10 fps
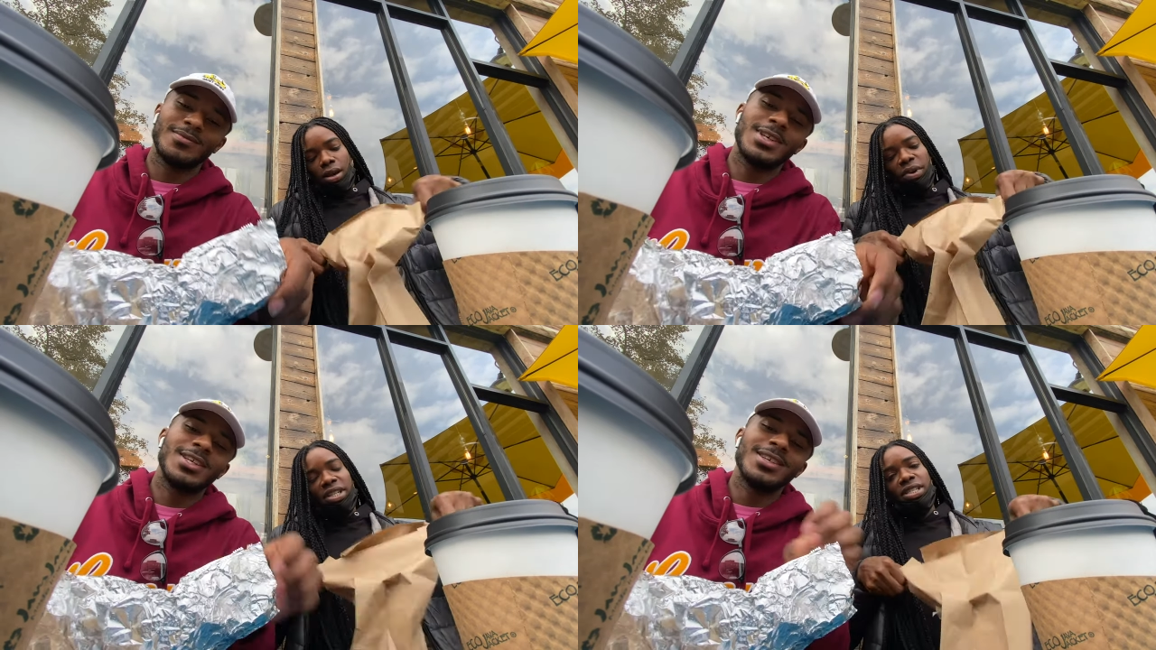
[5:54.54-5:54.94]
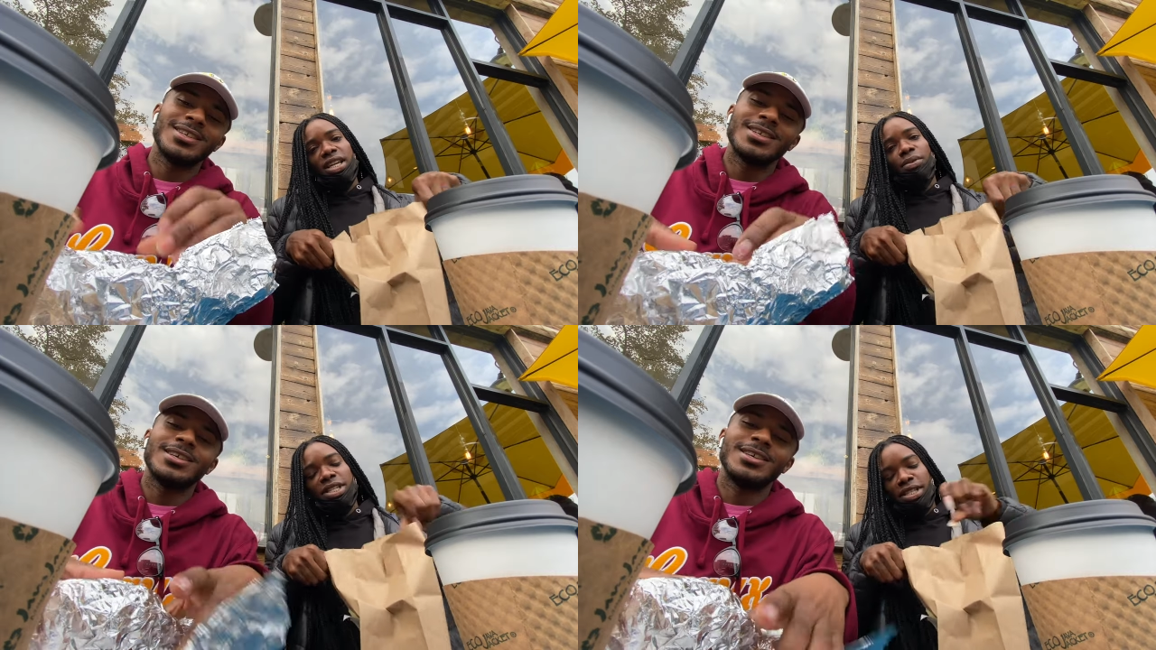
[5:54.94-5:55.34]
Speaker 1: We
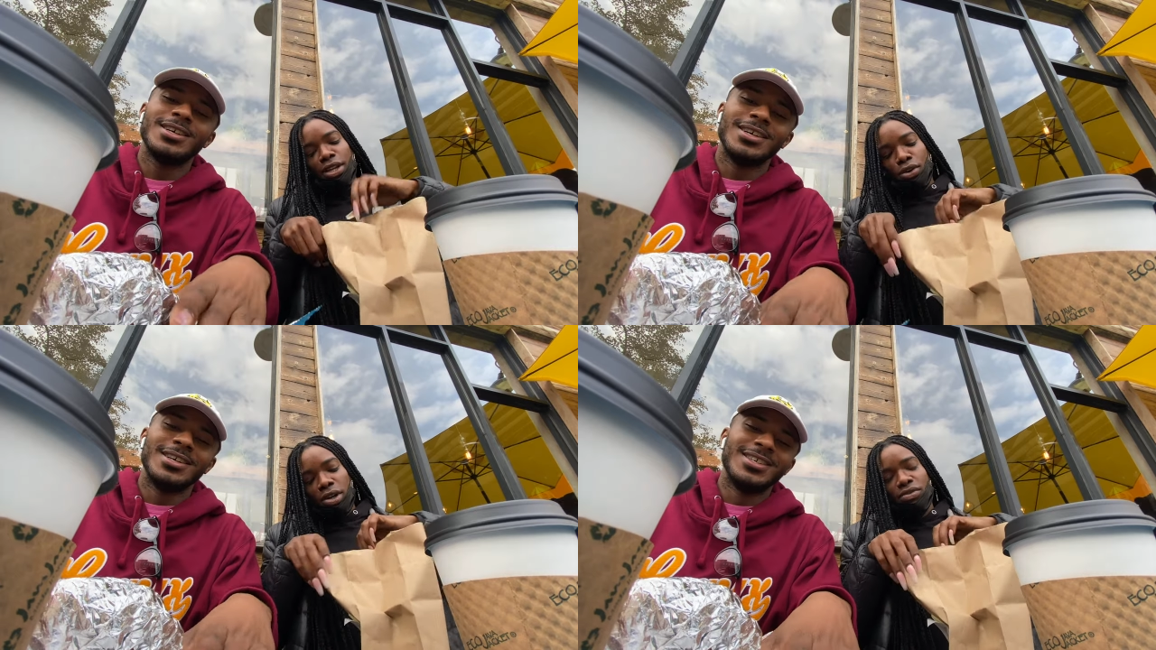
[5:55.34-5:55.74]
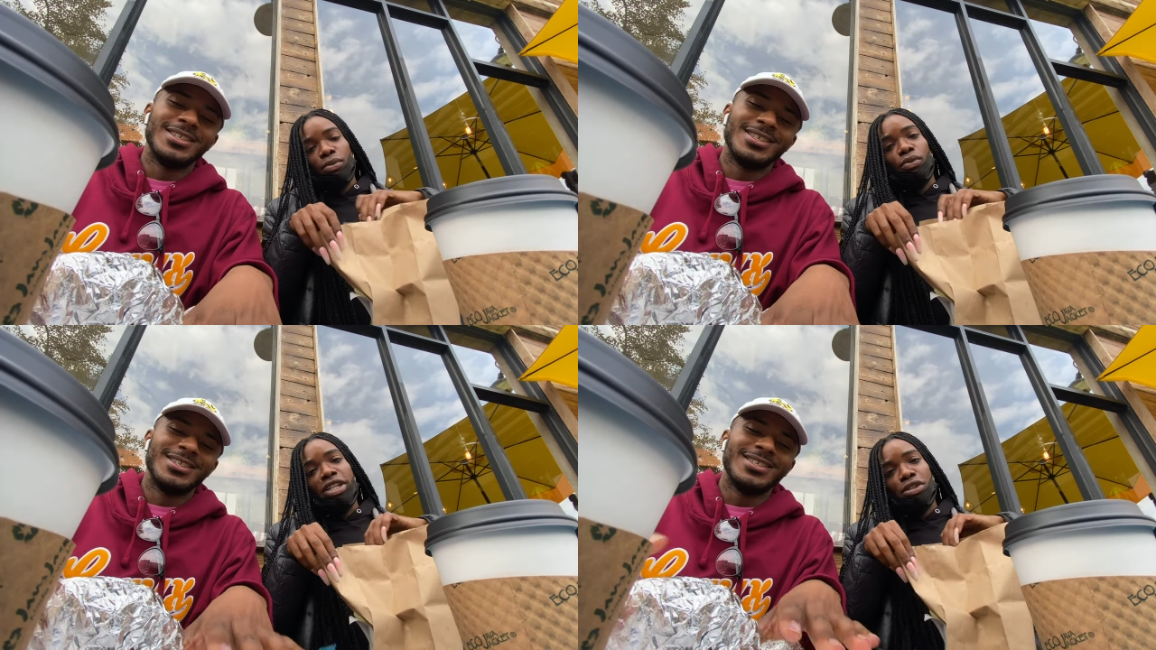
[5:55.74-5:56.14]
sit, we sit across
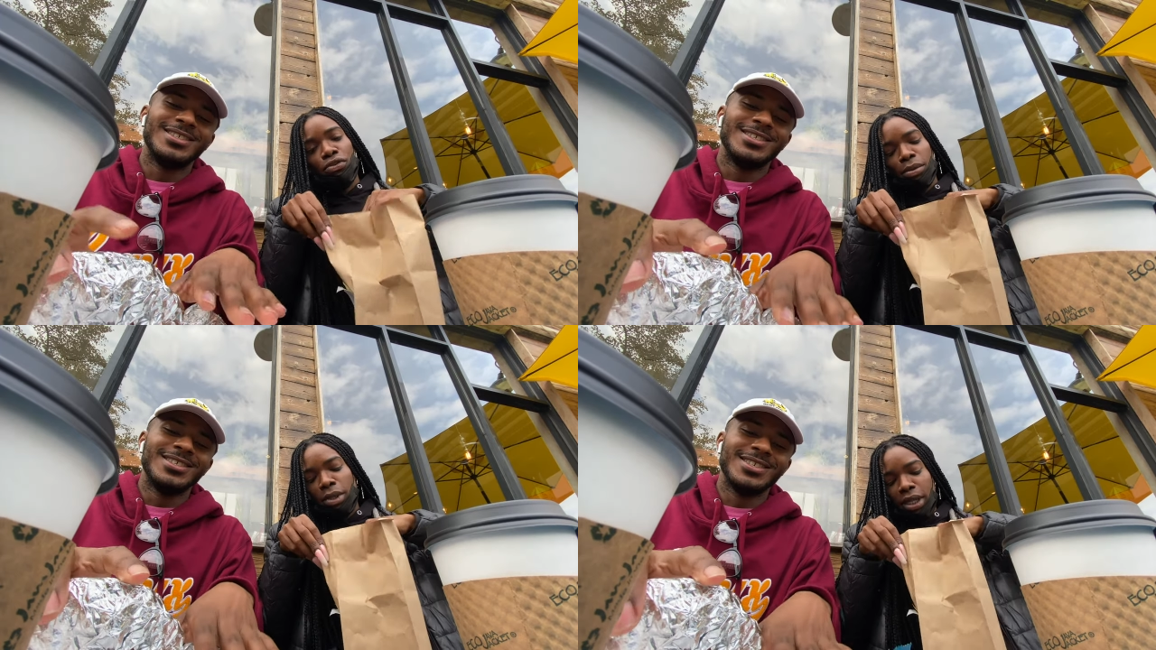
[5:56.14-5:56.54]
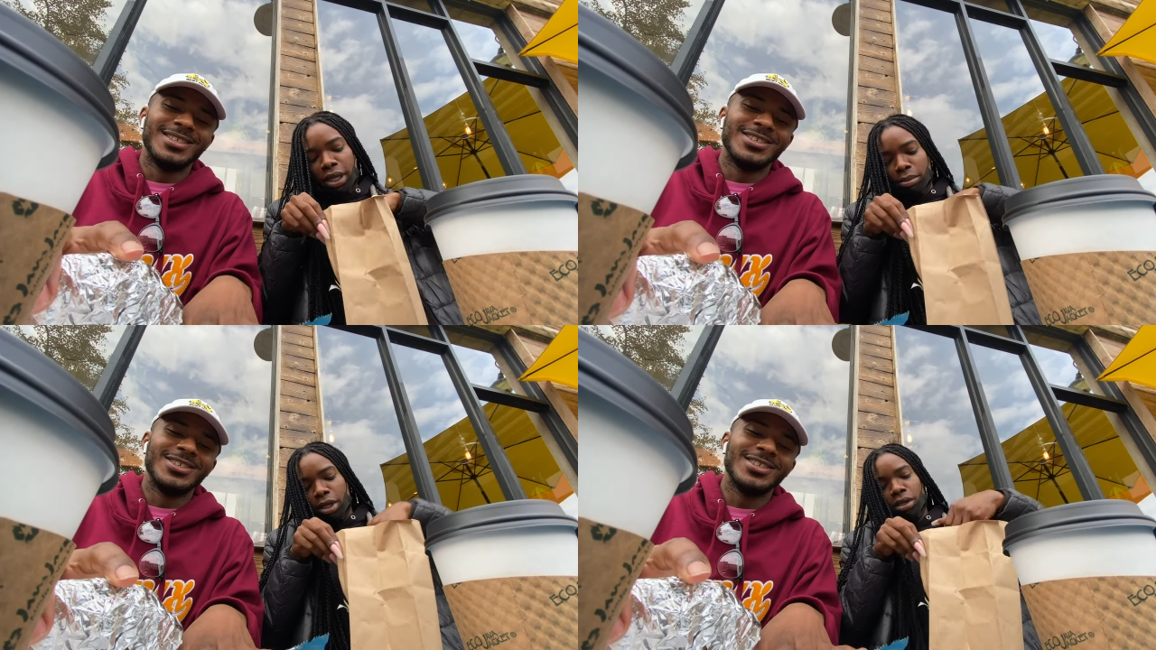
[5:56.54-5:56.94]
from Rachel from
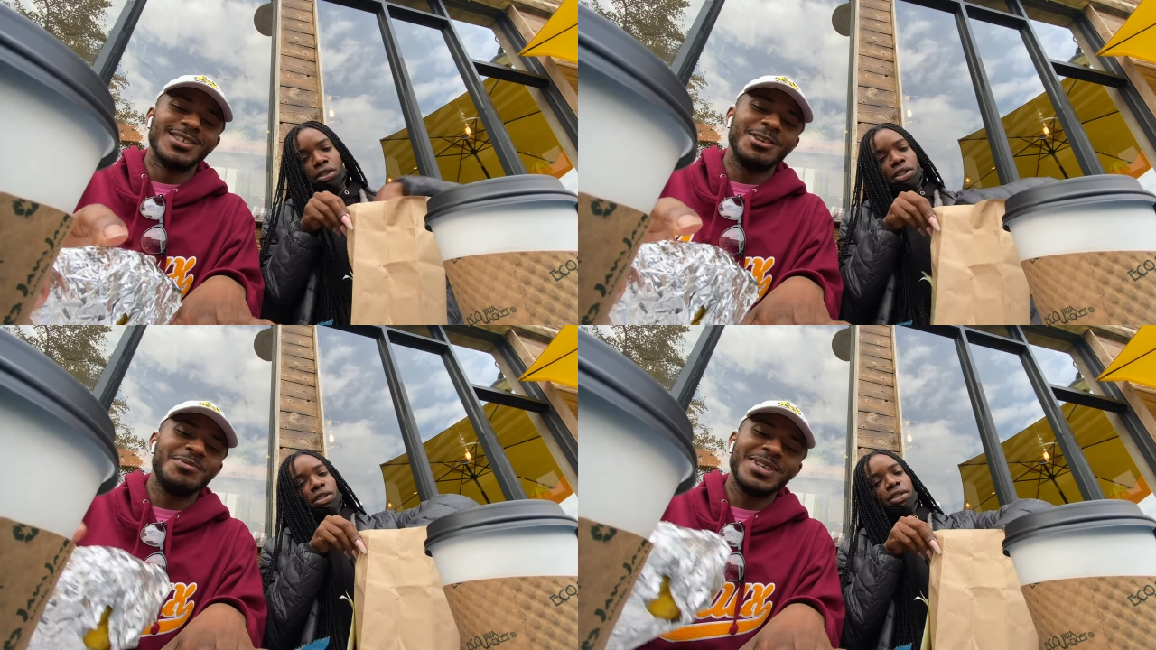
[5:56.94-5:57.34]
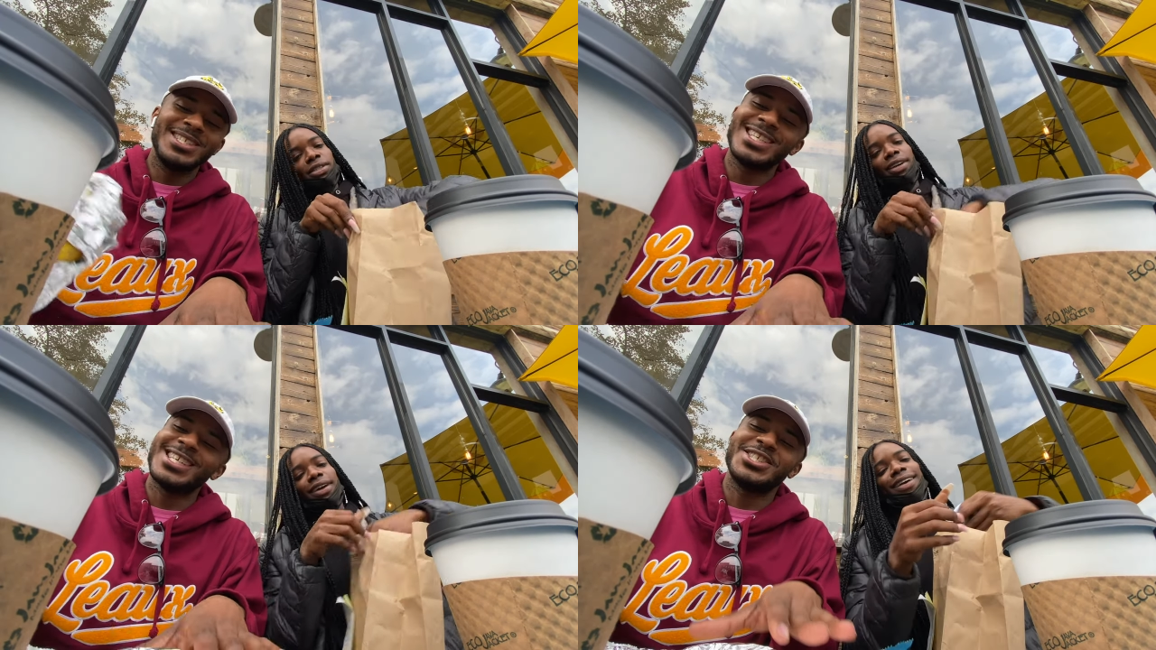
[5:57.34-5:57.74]
Glee.
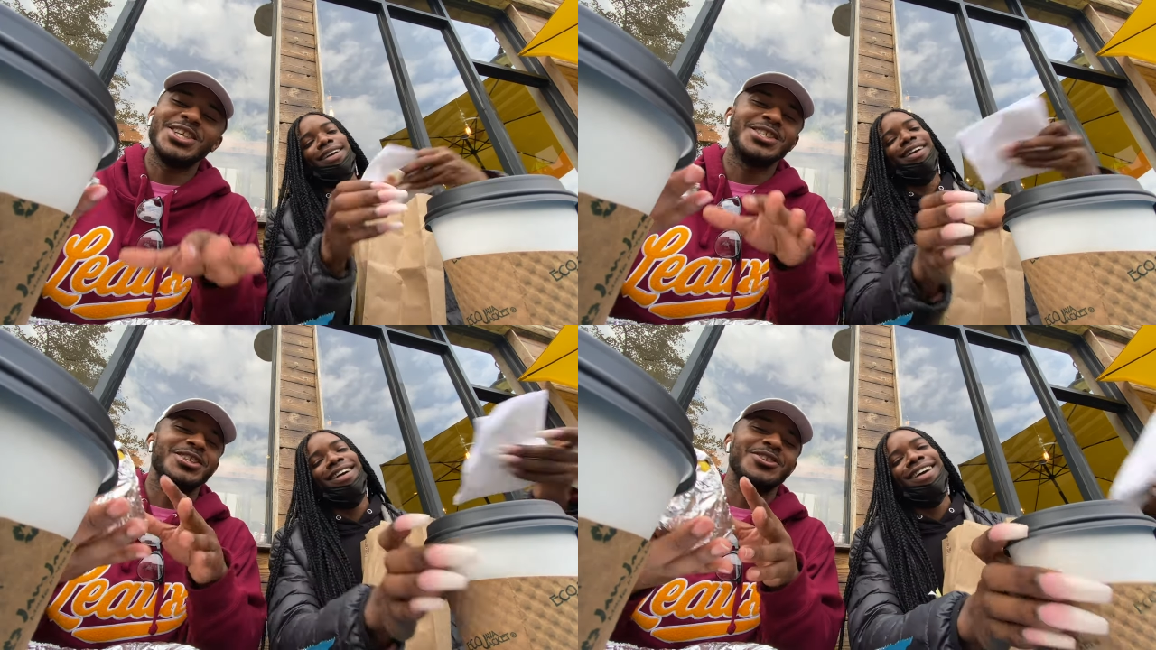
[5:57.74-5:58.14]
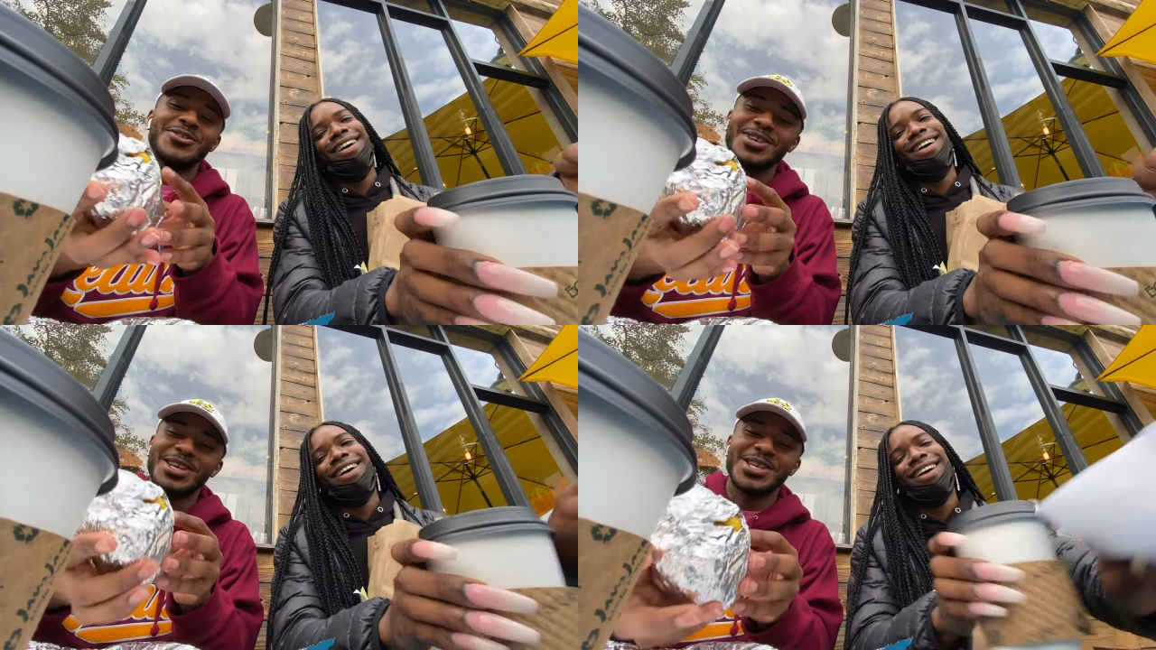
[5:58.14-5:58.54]
Speaker 2: She is
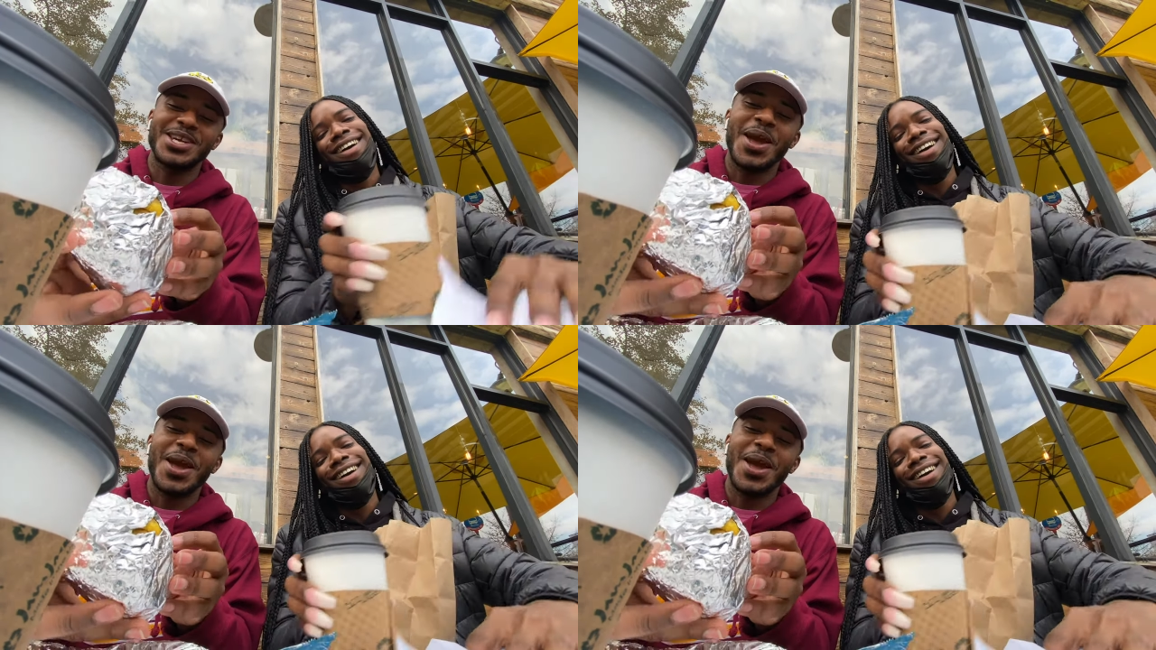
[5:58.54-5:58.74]
annoying.